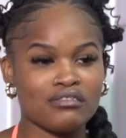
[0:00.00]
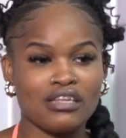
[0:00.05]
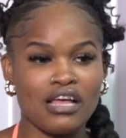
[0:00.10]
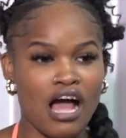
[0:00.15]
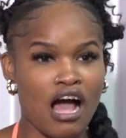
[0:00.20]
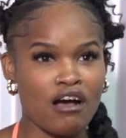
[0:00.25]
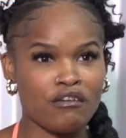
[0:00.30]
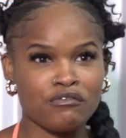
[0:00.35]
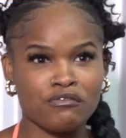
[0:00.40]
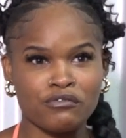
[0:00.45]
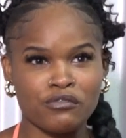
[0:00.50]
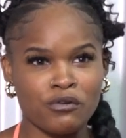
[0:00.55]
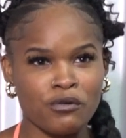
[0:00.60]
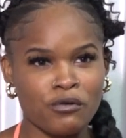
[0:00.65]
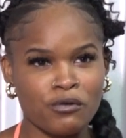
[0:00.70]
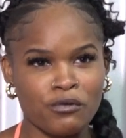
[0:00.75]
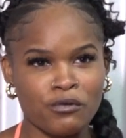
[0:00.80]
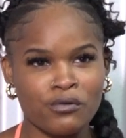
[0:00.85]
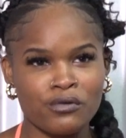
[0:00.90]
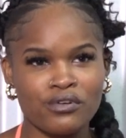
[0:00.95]

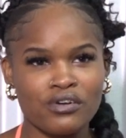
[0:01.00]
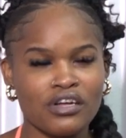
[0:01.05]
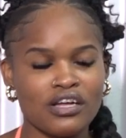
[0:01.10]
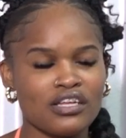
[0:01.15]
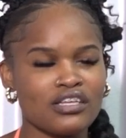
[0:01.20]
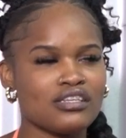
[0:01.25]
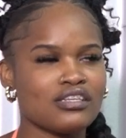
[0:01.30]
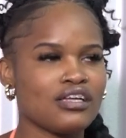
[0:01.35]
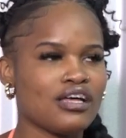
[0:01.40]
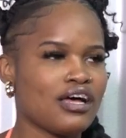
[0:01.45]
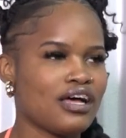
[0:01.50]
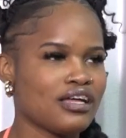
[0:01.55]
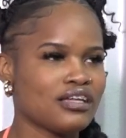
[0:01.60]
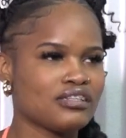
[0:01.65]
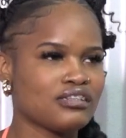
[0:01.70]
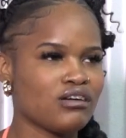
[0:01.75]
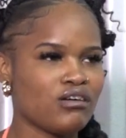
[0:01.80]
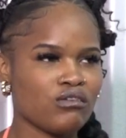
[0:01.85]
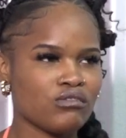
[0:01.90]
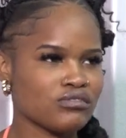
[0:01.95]
Afro,
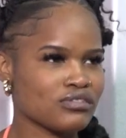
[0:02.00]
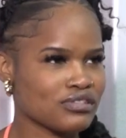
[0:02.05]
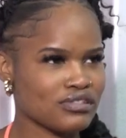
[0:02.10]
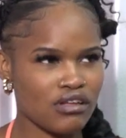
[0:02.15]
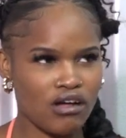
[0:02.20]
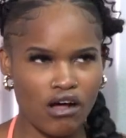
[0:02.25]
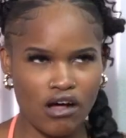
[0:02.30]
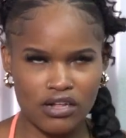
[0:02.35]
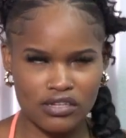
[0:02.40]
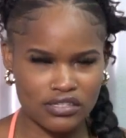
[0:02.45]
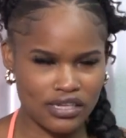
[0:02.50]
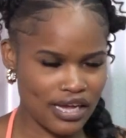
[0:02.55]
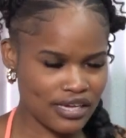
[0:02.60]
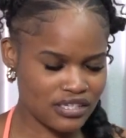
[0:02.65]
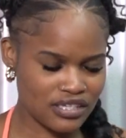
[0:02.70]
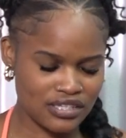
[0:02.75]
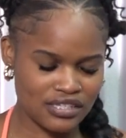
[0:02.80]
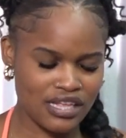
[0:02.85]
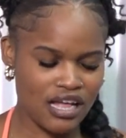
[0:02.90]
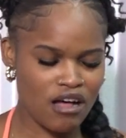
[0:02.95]
and I
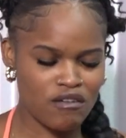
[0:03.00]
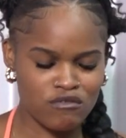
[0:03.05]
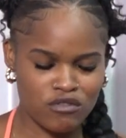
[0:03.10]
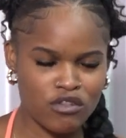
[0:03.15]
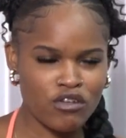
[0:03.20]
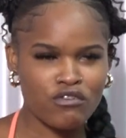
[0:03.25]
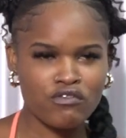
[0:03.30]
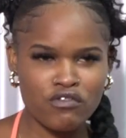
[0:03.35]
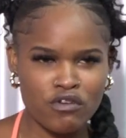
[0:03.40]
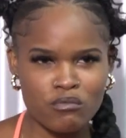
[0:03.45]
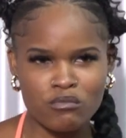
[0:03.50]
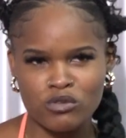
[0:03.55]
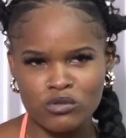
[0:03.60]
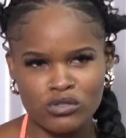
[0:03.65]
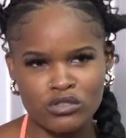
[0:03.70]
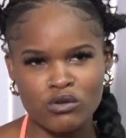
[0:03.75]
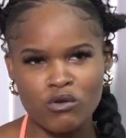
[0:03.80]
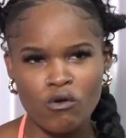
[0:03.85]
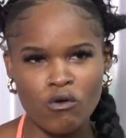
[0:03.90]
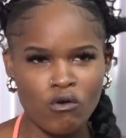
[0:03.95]
just have love for
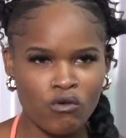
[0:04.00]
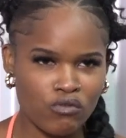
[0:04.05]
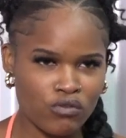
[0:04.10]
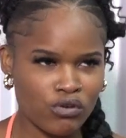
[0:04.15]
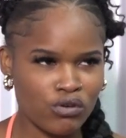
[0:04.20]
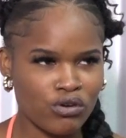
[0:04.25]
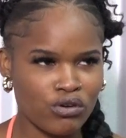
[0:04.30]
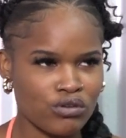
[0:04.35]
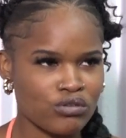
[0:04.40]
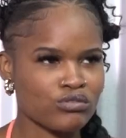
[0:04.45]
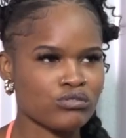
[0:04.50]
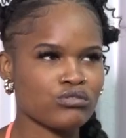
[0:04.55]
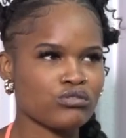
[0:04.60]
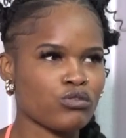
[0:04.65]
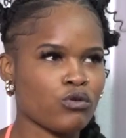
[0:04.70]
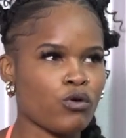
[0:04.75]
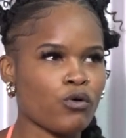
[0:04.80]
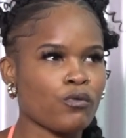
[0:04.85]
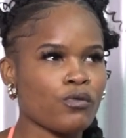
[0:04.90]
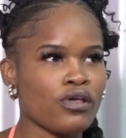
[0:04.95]
music overall.
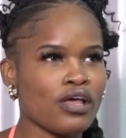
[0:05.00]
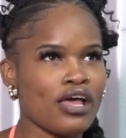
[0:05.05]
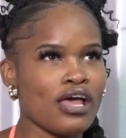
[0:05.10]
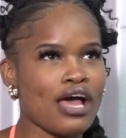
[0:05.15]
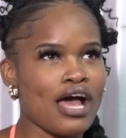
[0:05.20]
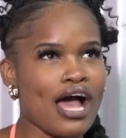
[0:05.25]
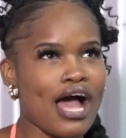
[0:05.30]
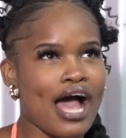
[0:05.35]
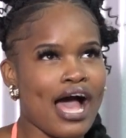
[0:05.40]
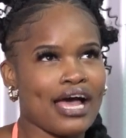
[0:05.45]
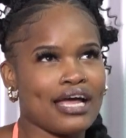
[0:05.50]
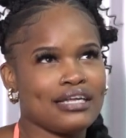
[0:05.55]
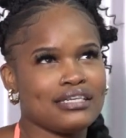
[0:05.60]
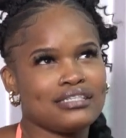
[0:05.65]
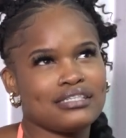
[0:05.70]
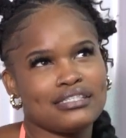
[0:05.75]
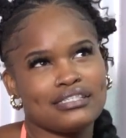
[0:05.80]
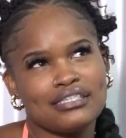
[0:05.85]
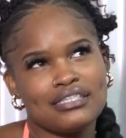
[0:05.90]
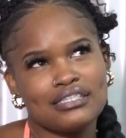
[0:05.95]
So I
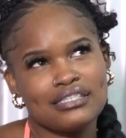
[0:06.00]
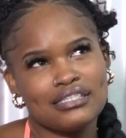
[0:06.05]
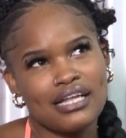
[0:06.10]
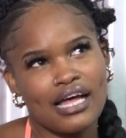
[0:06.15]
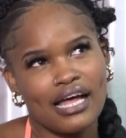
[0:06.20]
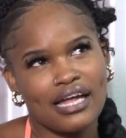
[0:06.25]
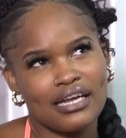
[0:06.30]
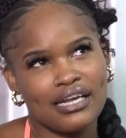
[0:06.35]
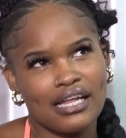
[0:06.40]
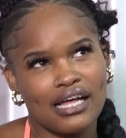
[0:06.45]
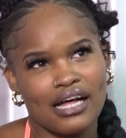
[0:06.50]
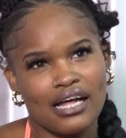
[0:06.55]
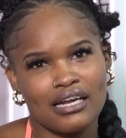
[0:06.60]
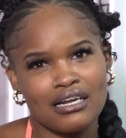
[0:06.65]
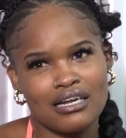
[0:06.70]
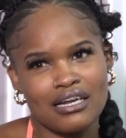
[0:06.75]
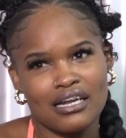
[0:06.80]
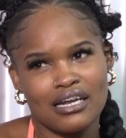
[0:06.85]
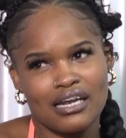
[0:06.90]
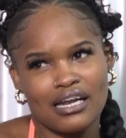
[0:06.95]
just decided that
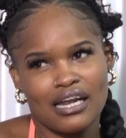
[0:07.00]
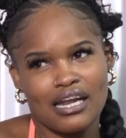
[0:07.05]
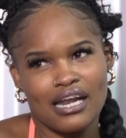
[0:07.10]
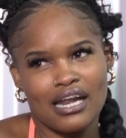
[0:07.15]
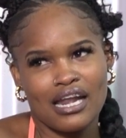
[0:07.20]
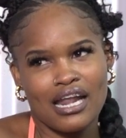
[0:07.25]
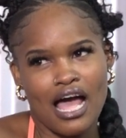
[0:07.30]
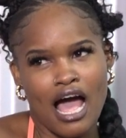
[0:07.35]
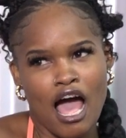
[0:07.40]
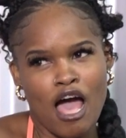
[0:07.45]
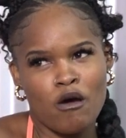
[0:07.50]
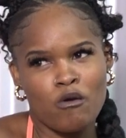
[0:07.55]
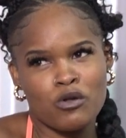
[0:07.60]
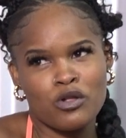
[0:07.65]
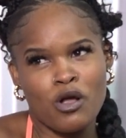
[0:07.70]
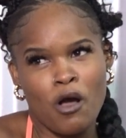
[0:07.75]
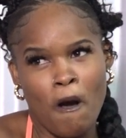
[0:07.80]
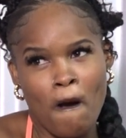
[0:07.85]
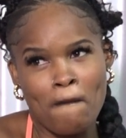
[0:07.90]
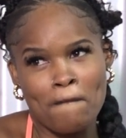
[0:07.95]
I
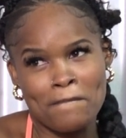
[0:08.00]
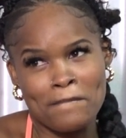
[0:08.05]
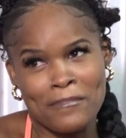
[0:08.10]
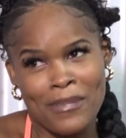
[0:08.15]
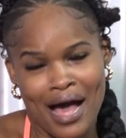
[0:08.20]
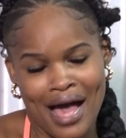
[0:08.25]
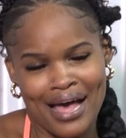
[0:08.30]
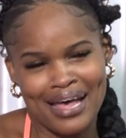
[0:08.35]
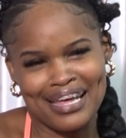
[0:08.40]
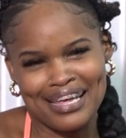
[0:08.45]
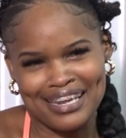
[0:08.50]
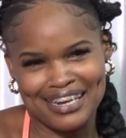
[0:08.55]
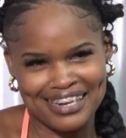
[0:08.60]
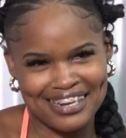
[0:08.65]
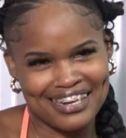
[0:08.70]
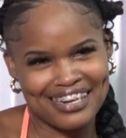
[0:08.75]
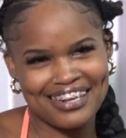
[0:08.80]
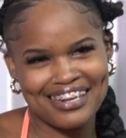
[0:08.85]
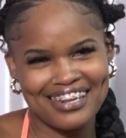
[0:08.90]
would combine